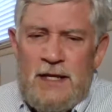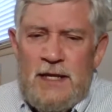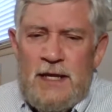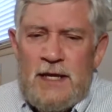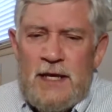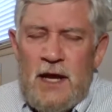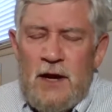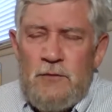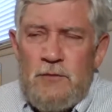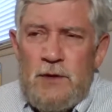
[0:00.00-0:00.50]

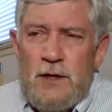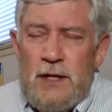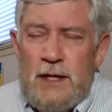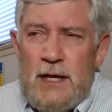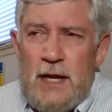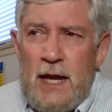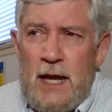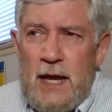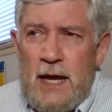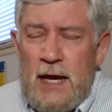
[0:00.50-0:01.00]
like I really
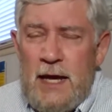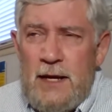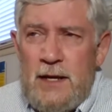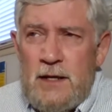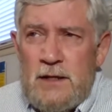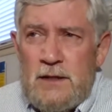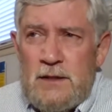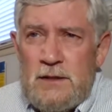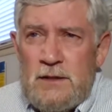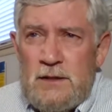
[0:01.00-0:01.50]
had,
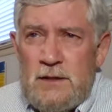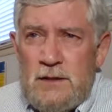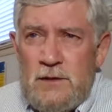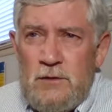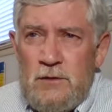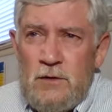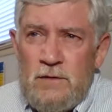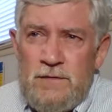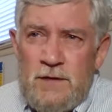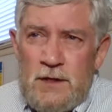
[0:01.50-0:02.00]

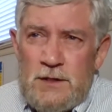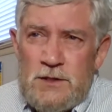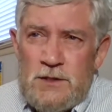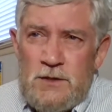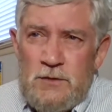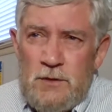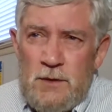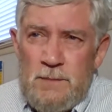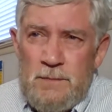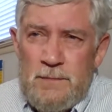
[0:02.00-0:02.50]
no offense
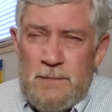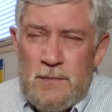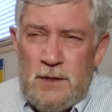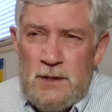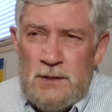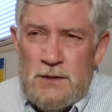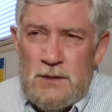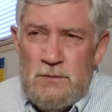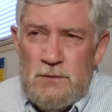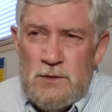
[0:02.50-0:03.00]
to him,
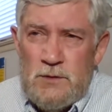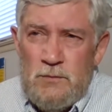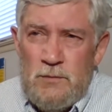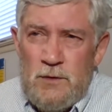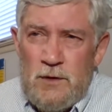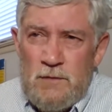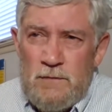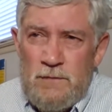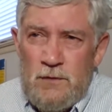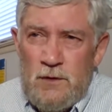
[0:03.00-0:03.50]
because he was a
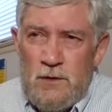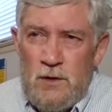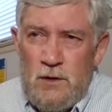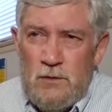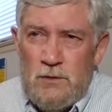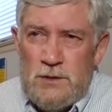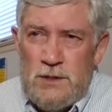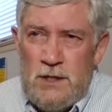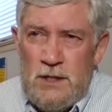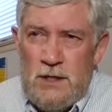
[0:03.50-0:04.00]
wonderful
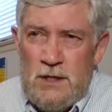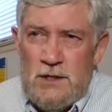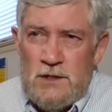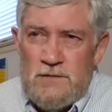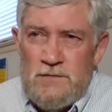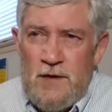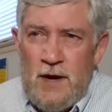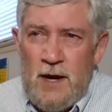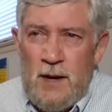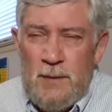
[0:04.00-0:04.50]
host, he and
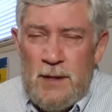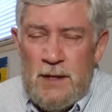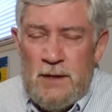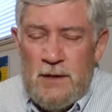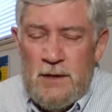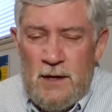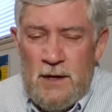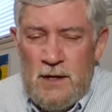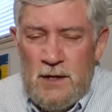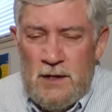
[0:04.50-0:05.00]
his family,
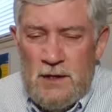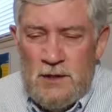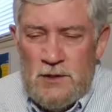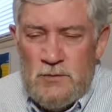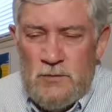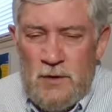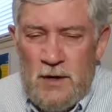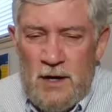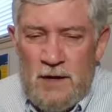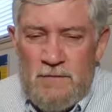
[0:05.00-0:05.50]

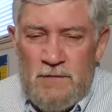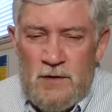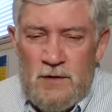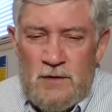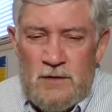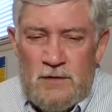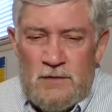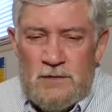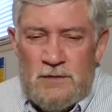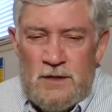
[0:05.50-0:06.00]
his wife,
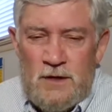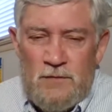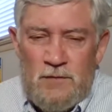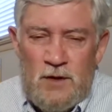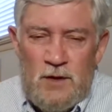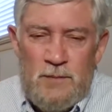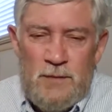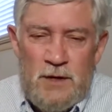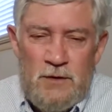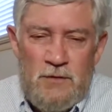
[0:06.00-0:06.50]
and
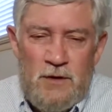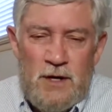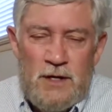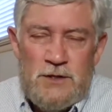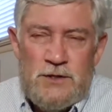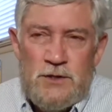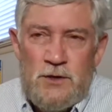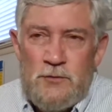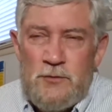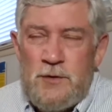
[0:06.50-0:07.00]
several of my
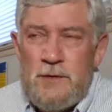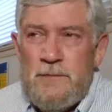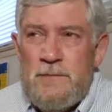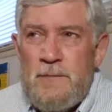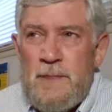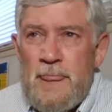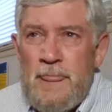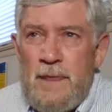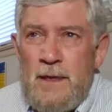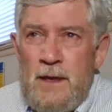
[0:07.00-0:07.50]
grandchildren.
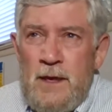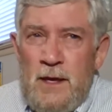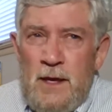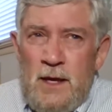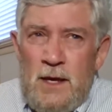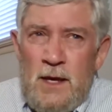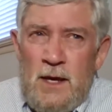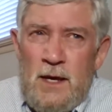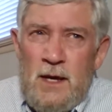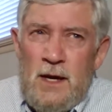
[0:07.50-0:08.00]

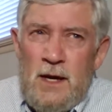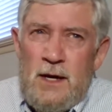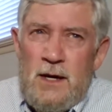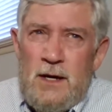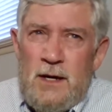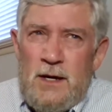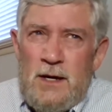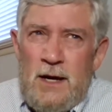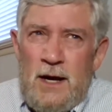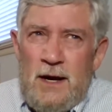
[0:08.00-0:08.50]

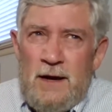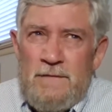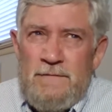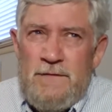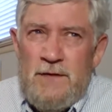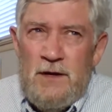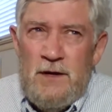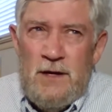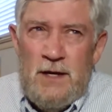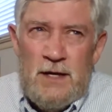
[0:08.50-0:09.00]
I
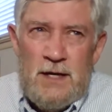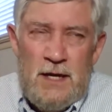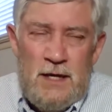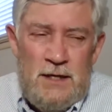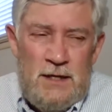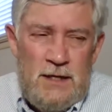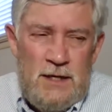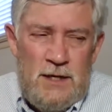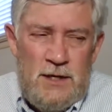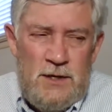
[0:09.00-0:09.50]
felt like I
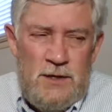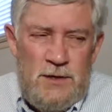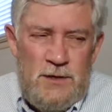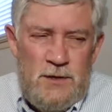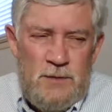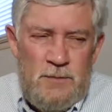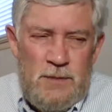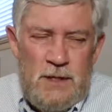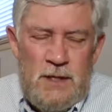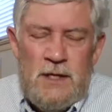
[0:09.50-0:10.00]
needed
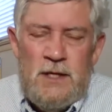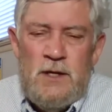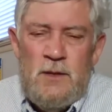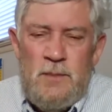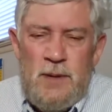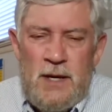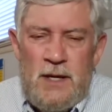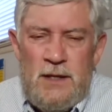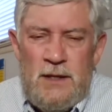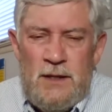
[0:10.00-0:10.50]
to be
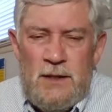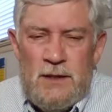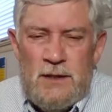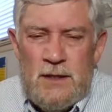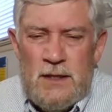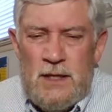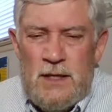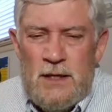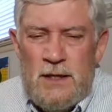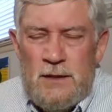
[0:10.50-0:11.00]
independent
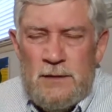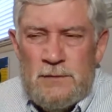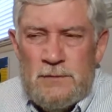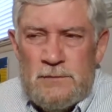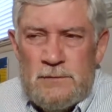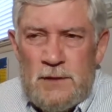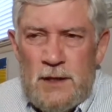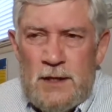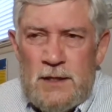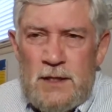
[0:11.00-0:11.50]
again,
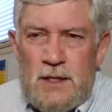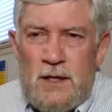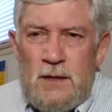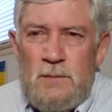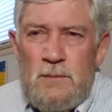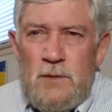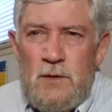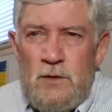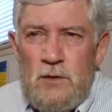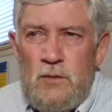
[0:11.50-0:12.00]
let
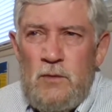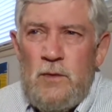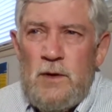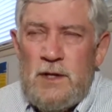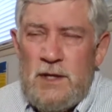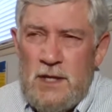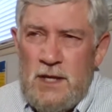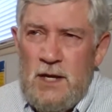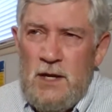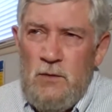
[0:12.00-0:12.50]
them do
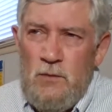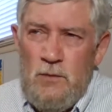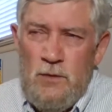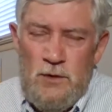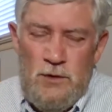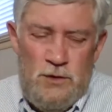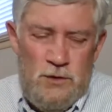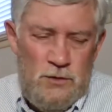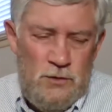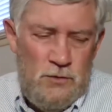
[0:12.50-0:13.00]
what they
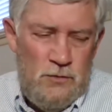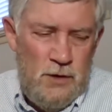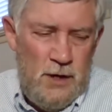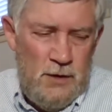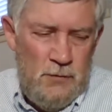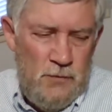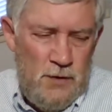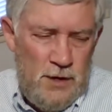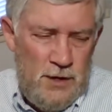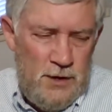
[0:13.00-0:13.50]
would do.
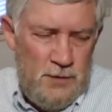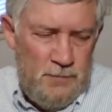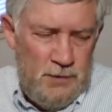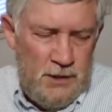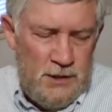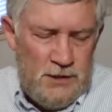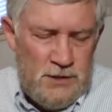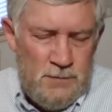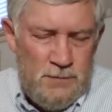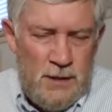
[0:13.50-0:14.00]
I wanted a
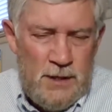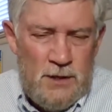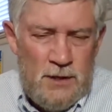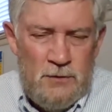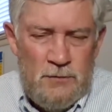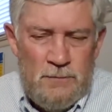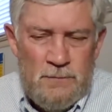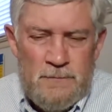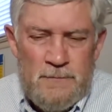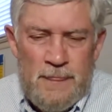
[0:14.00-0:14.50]
place of my
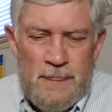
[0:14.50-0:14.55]
own.